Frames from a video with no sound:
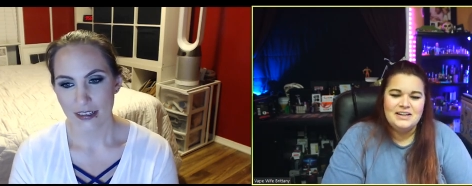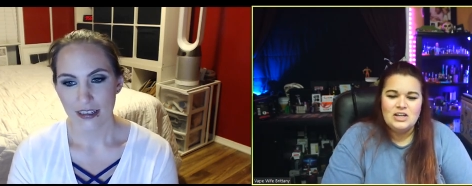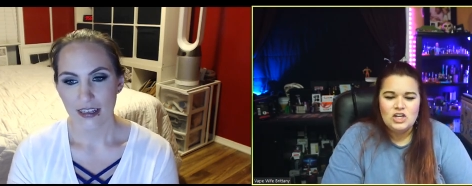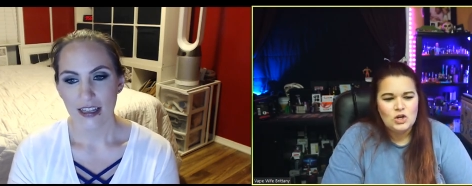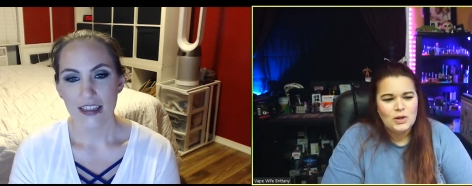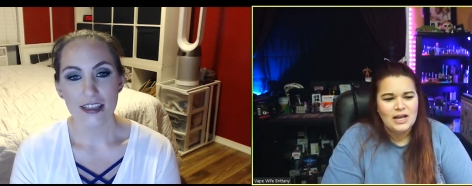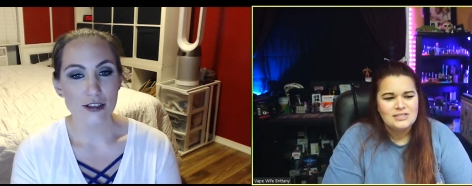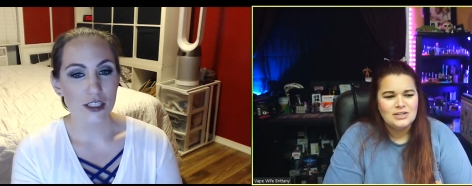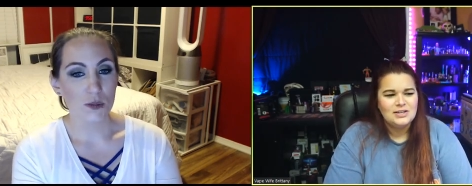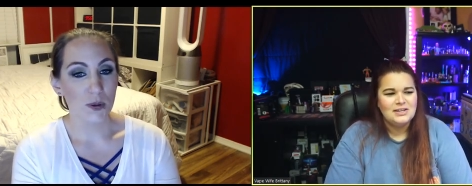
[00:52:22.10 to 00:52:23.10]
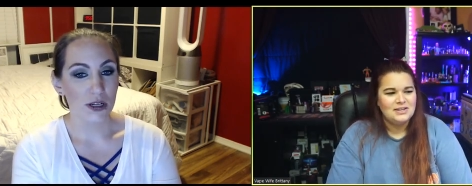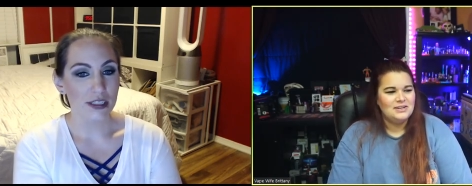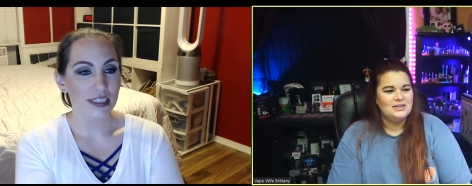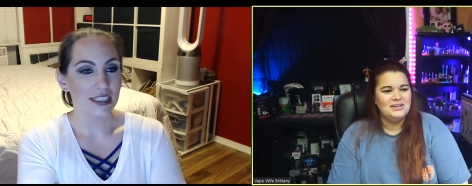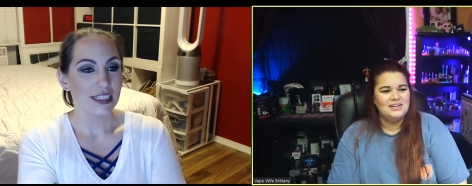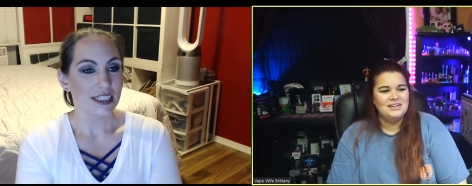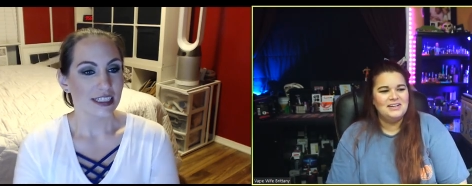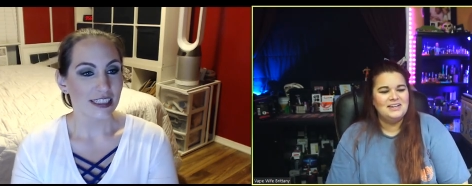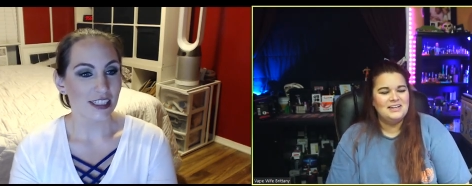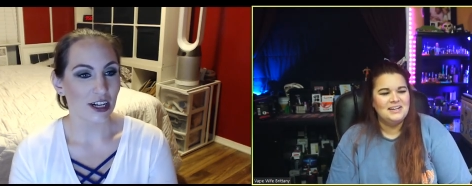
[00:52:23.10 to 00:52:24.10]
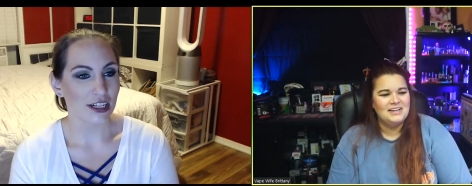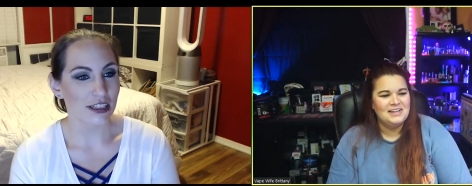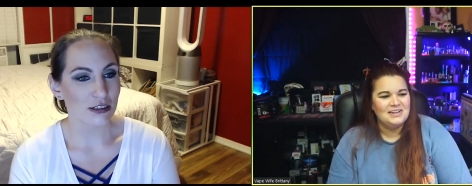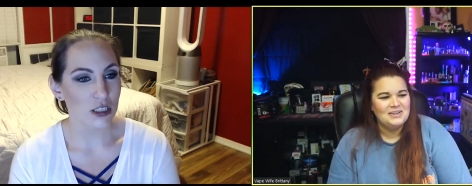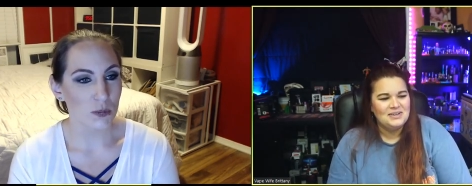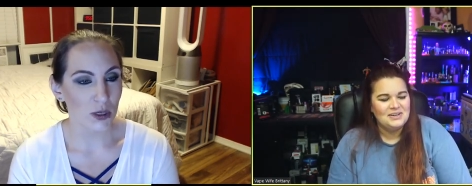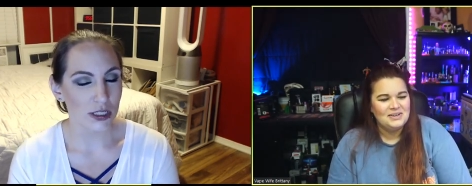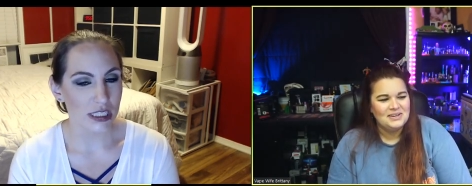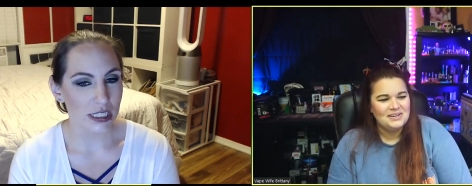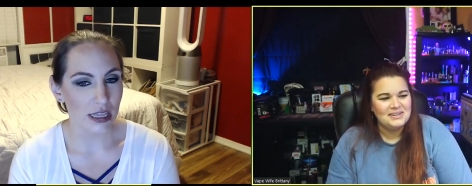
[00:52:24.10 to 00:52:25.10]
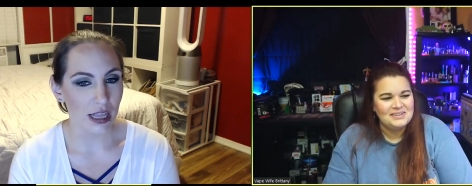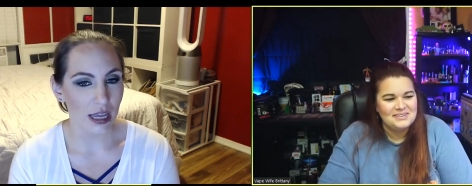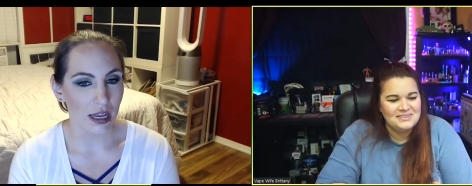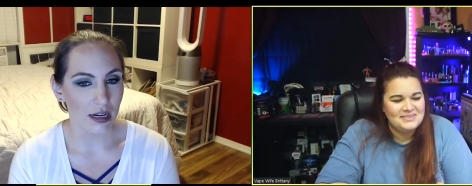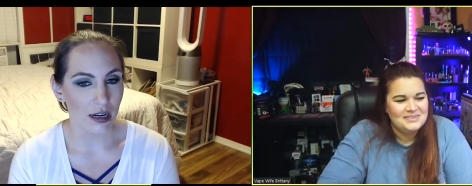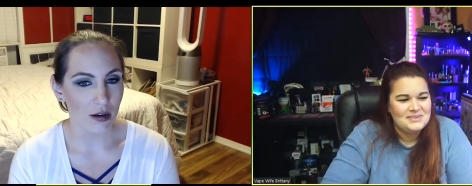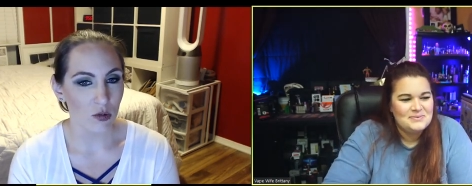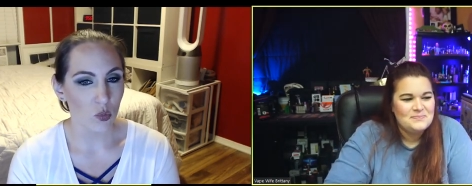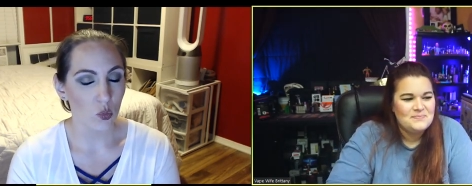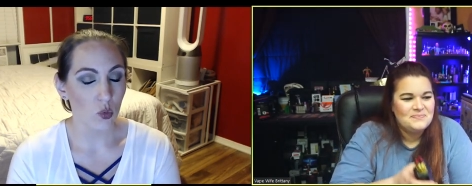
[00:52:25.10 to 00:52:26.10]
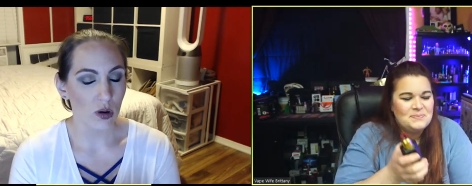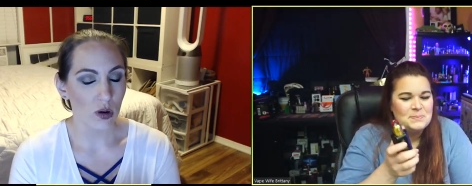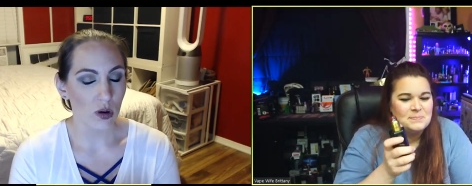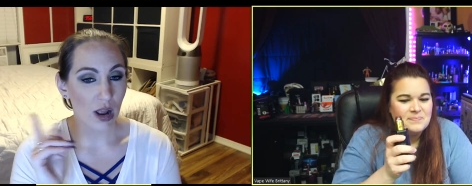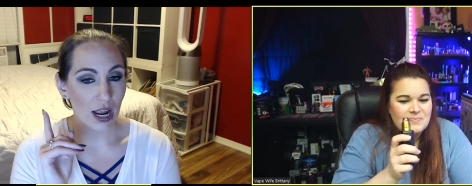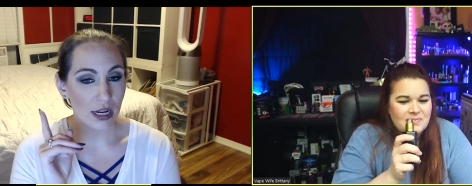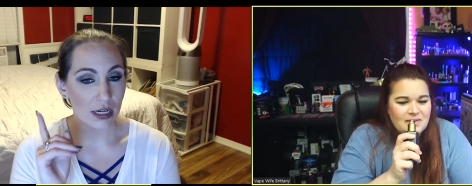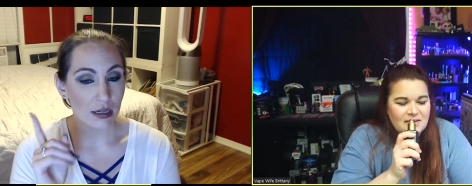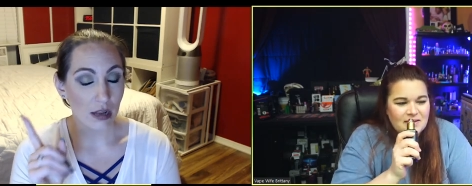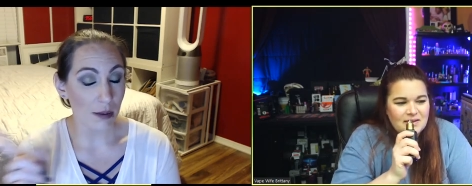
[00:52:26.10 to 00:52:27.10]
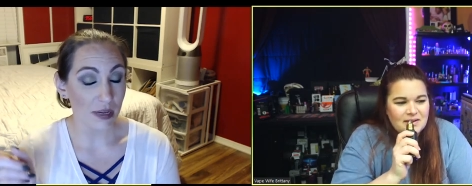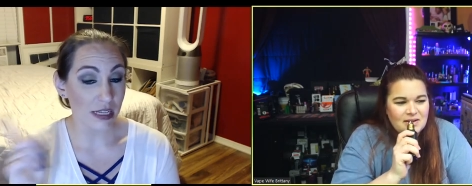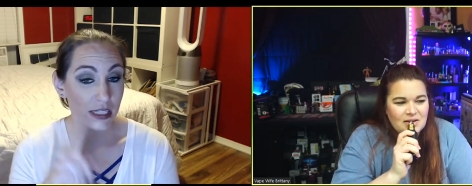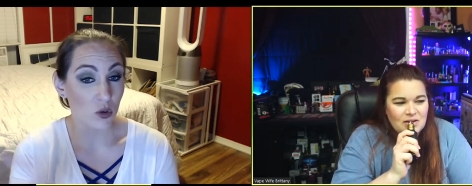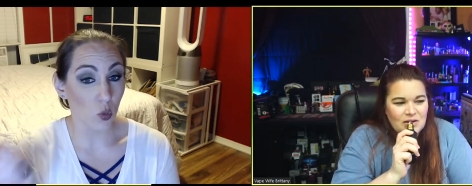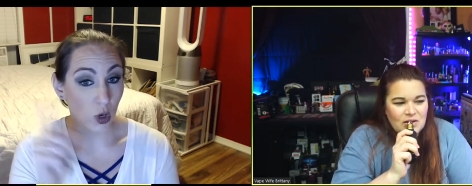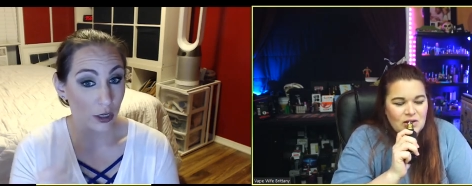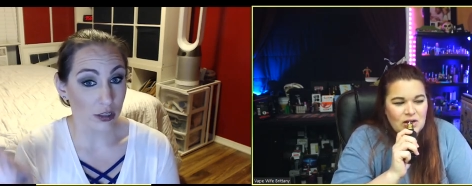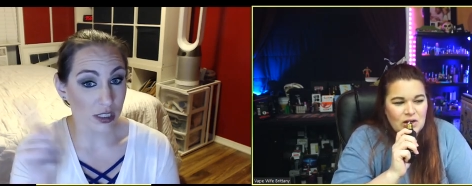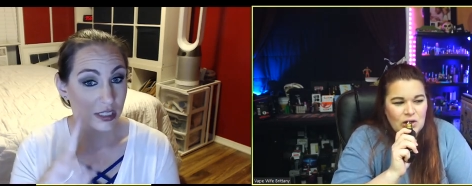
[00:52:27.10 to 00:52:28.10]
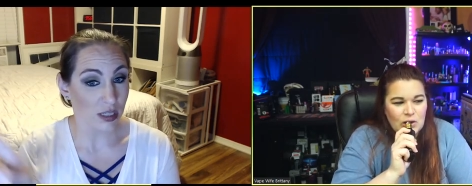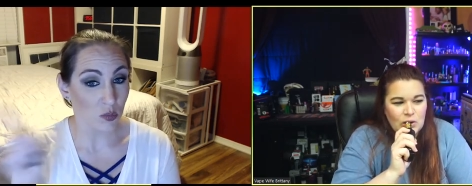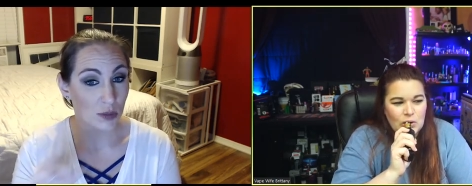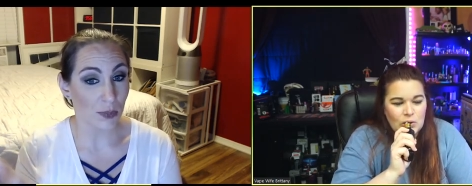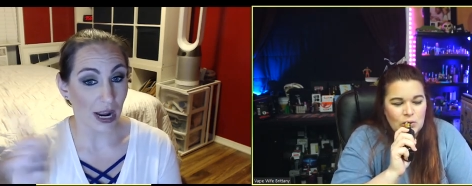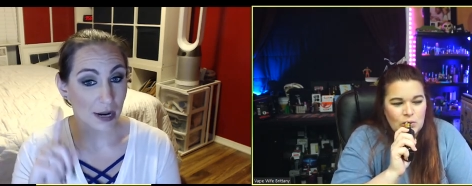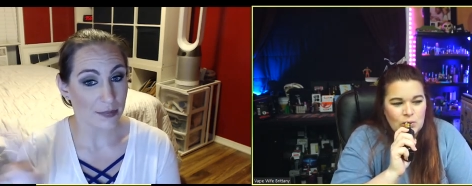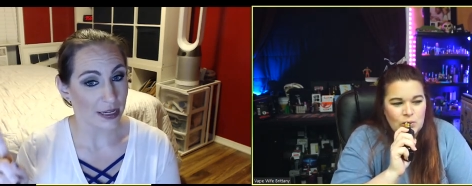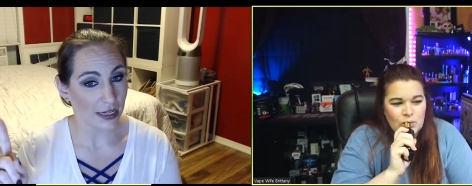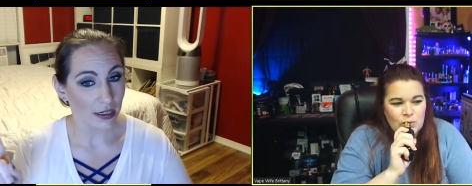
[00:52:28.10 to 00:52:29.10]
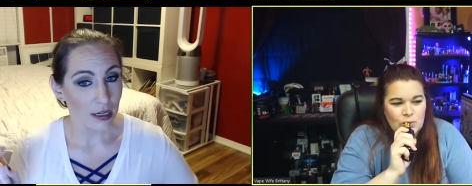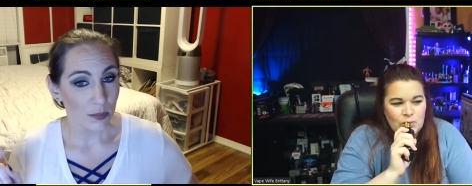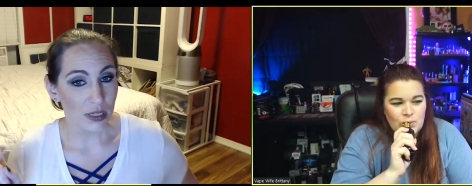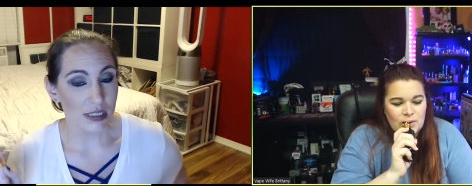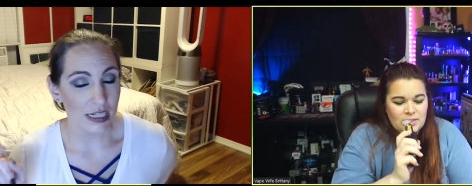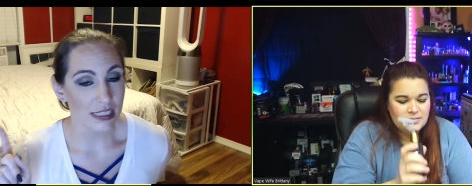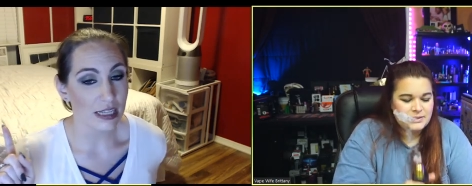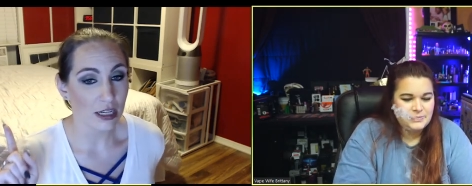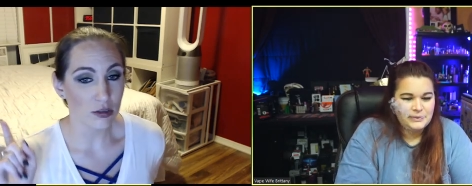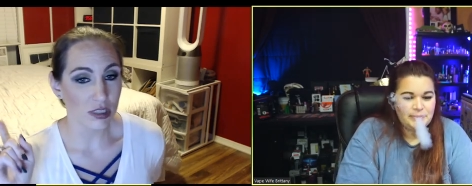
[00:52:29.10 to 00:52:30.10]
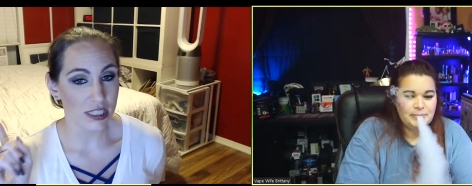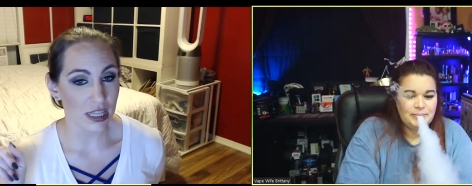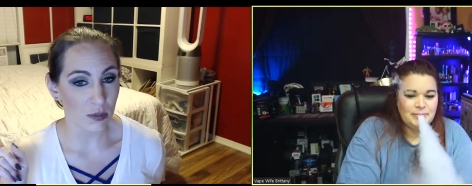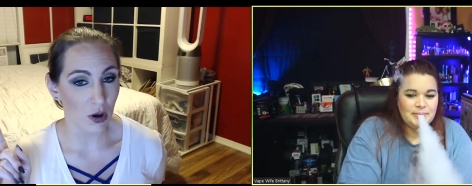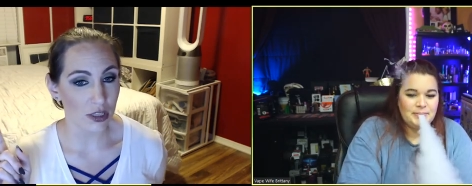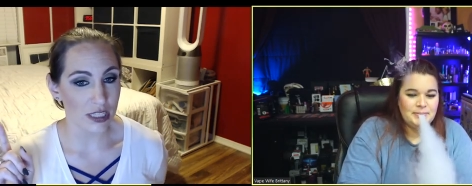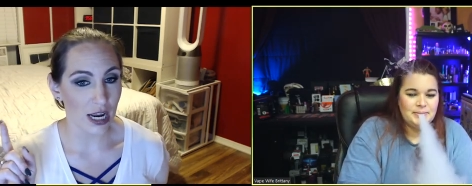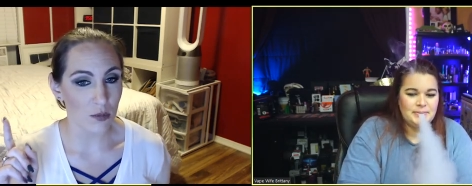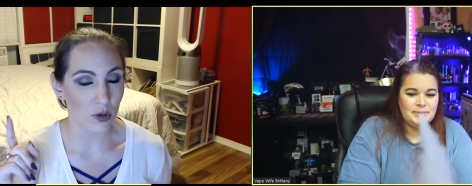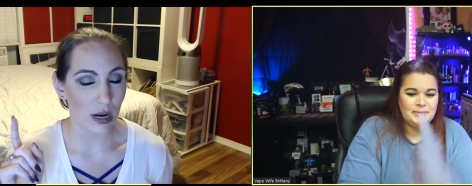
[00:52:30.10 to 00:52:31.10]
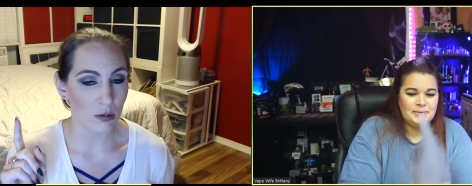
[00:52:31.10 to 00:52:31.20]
Speaker 1: You know, there's a person. Sorry, there's this person that I I'm guessing works somewhere by me because I I used to see them all the time when I was